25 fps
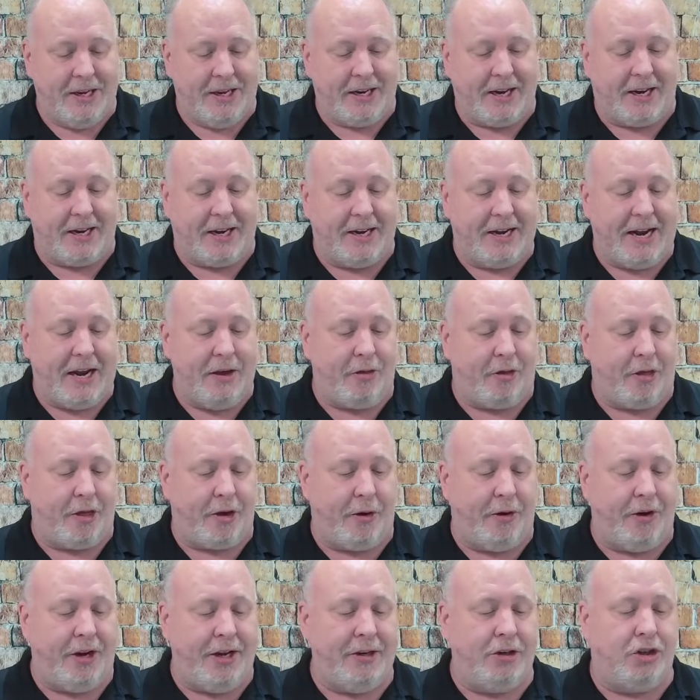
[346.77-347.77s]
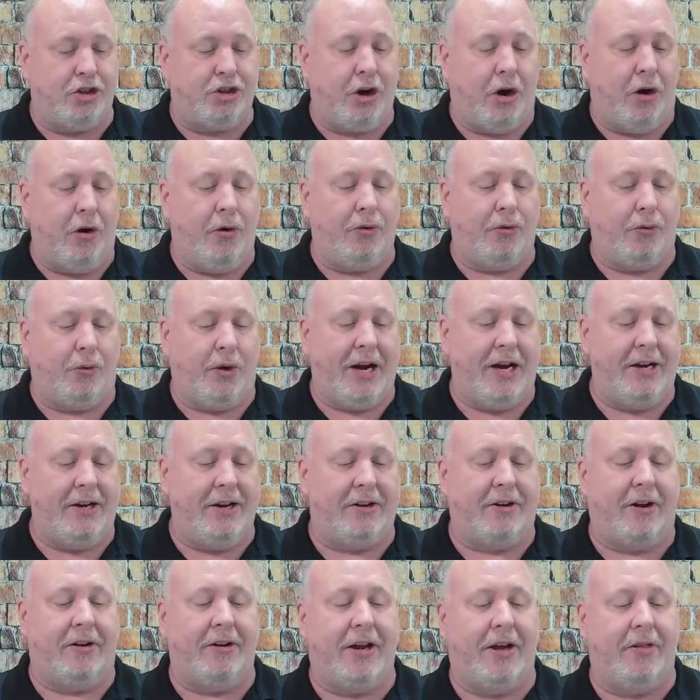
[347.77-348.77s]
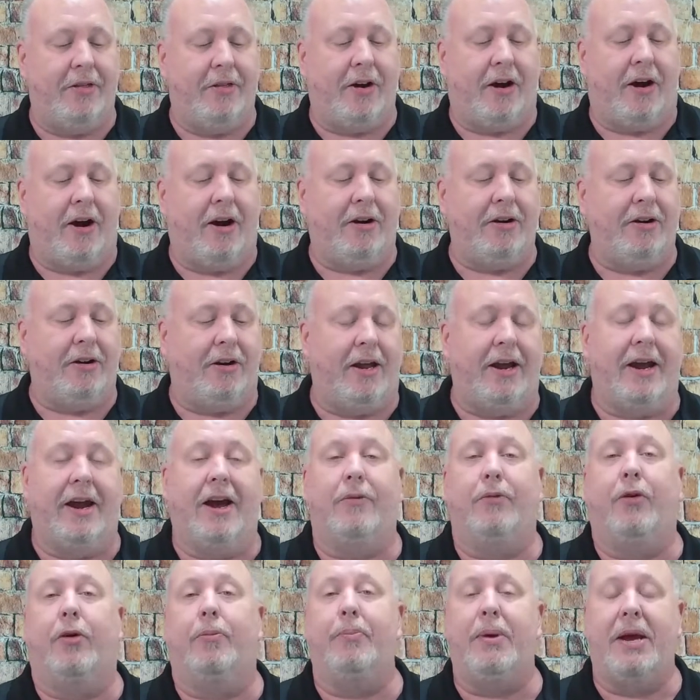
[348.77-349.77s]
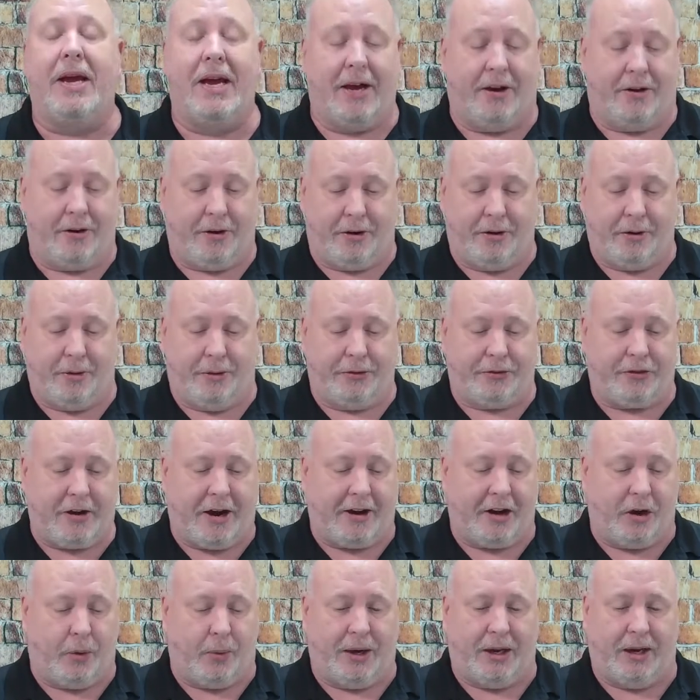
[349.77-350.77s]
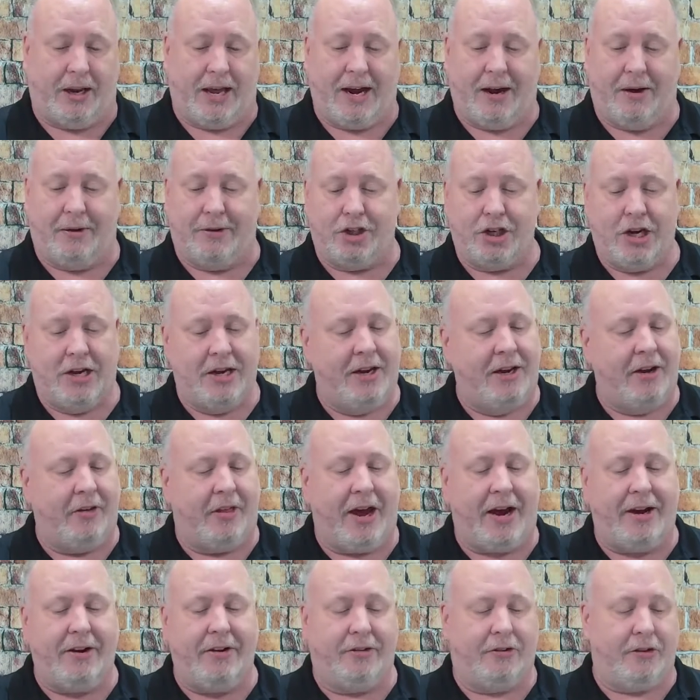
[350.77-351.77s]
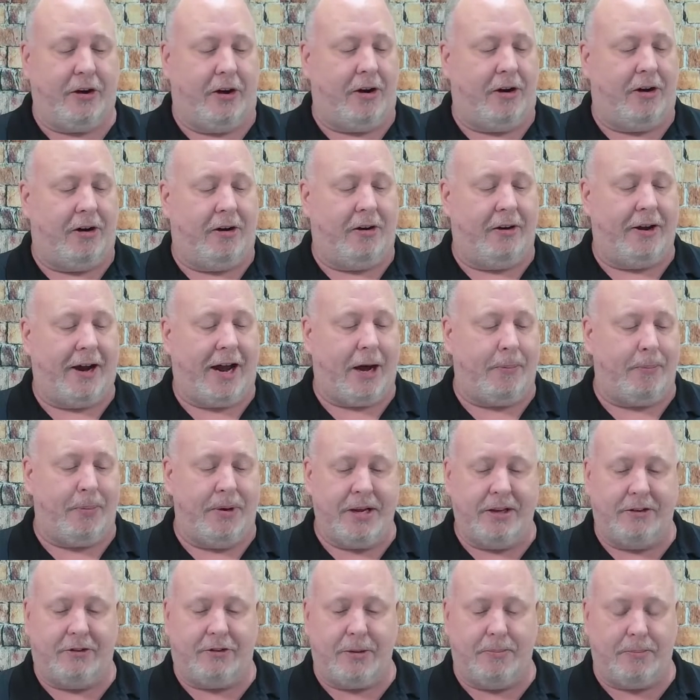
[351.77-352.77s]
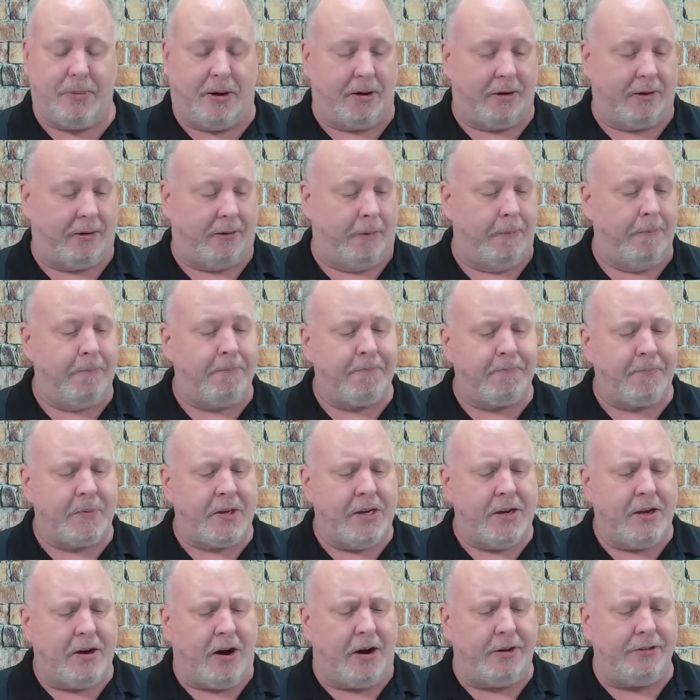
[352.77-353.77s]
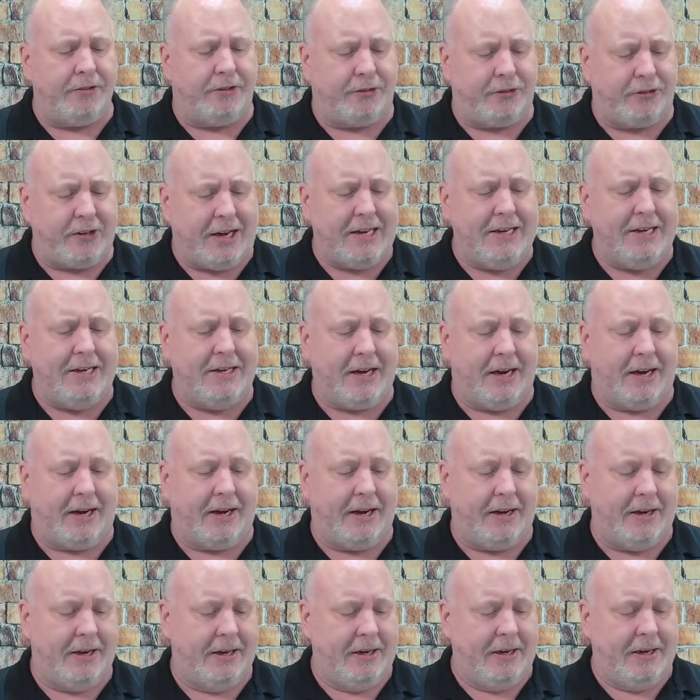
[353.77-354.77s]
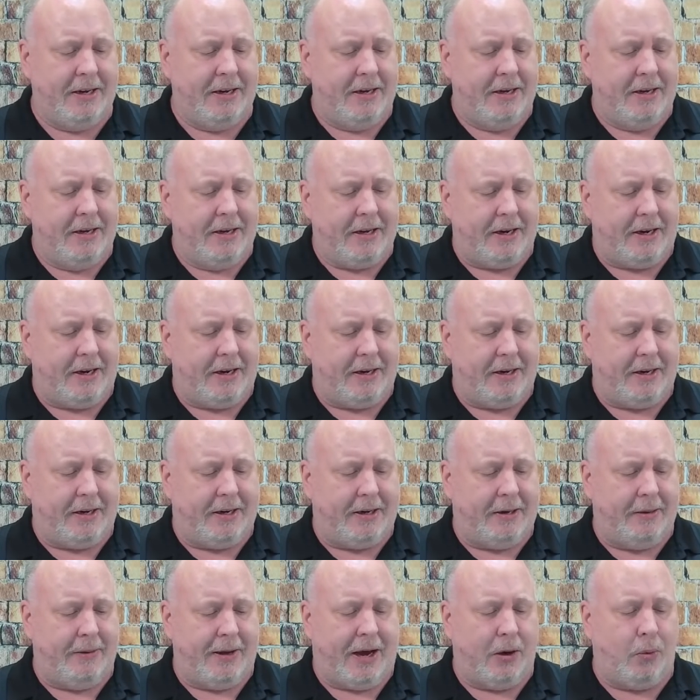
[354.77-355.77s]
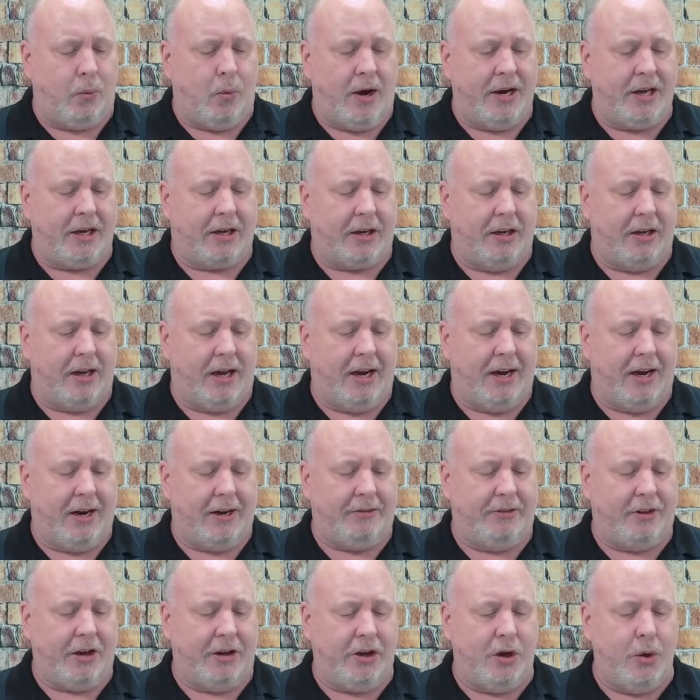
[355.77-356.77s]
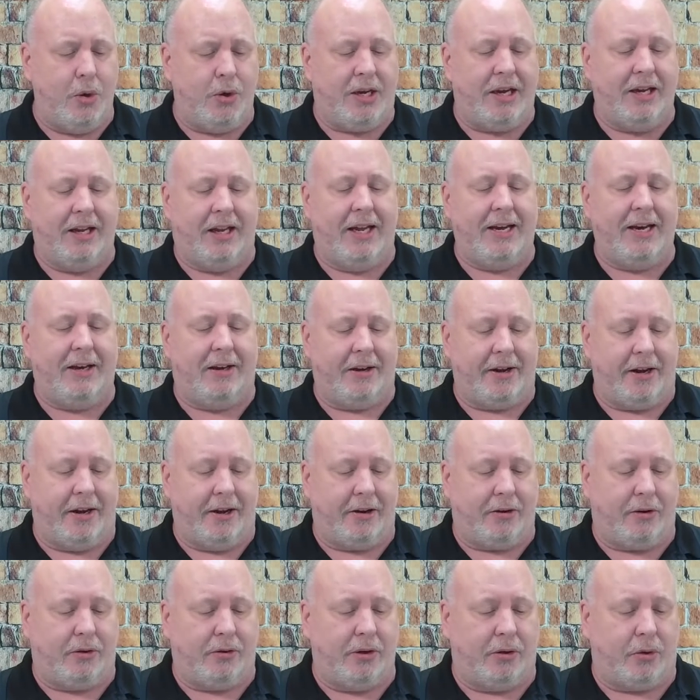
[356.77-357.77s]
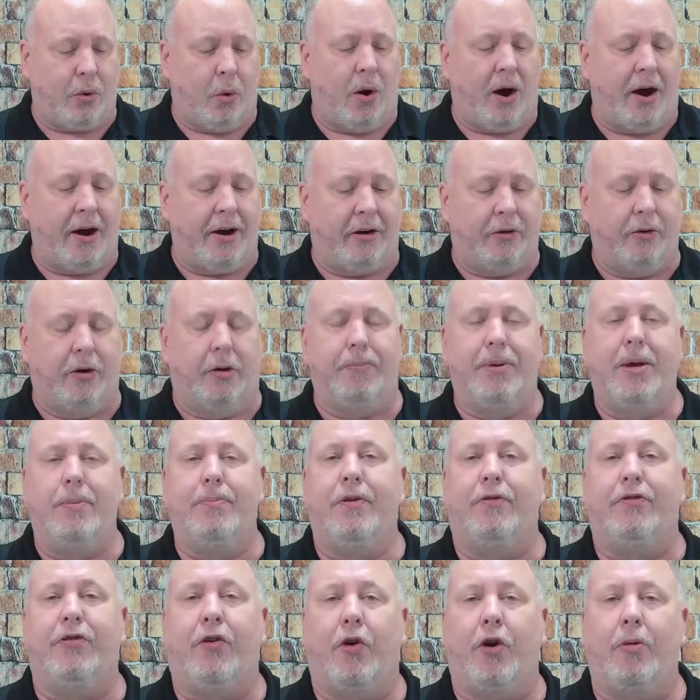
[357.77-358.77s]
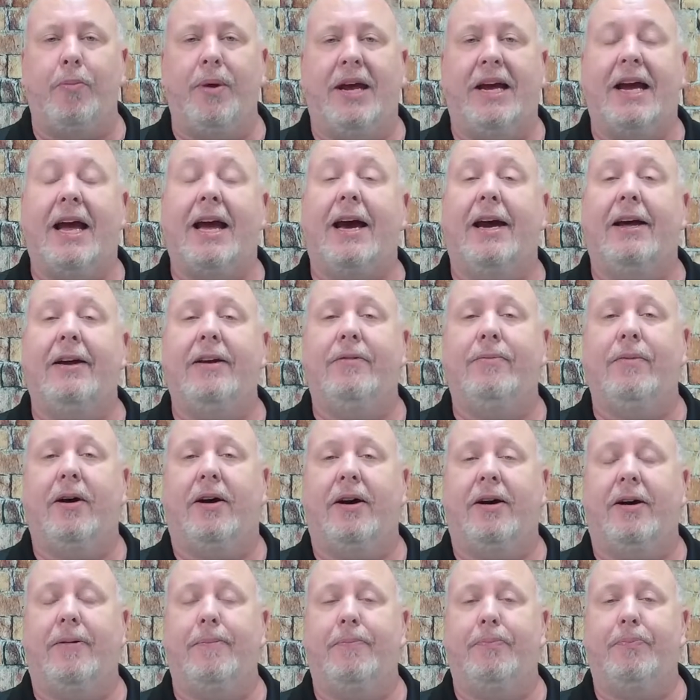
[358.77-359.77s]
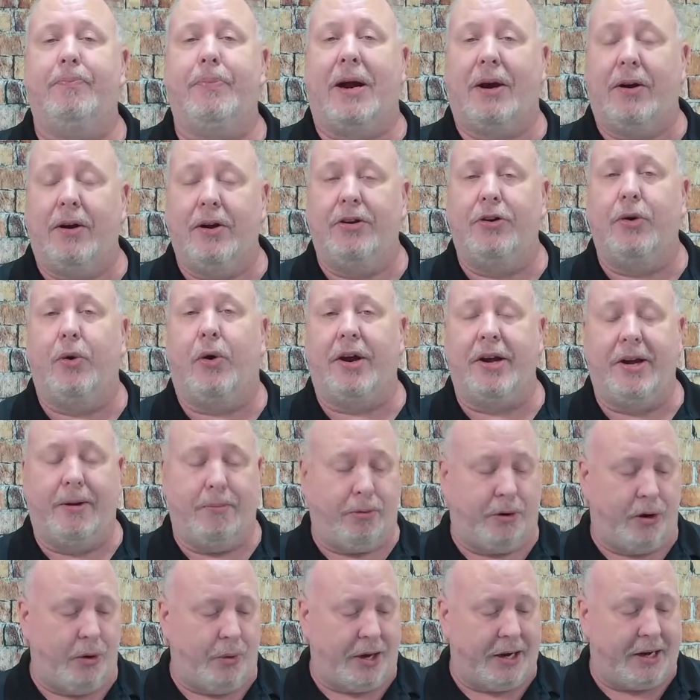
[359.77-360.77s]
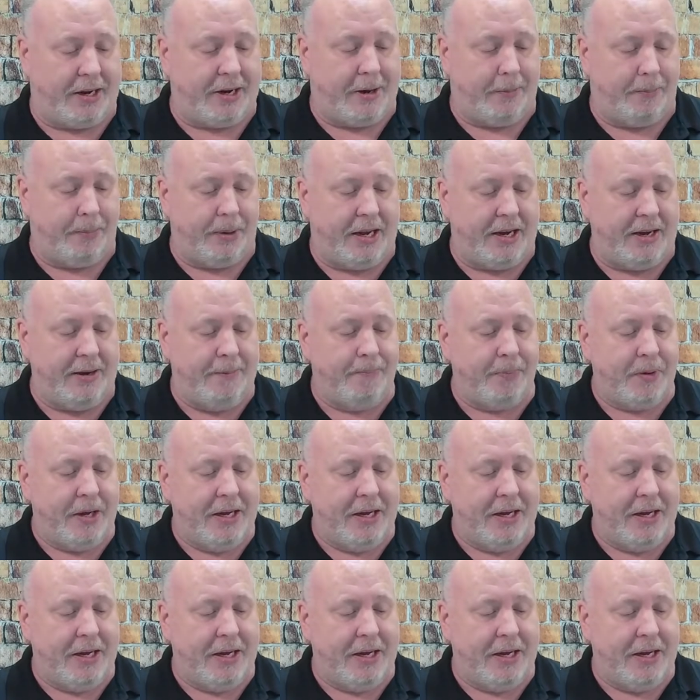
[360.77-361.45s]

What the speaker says: And at 8:30, Joe Reed and the Heartland will be at Earl's Hideaway Lounge. That is all happening tomorrow. On Sunday, at 1 o'clock, the ukulele choir will be performing at Paradoya Brewing Company.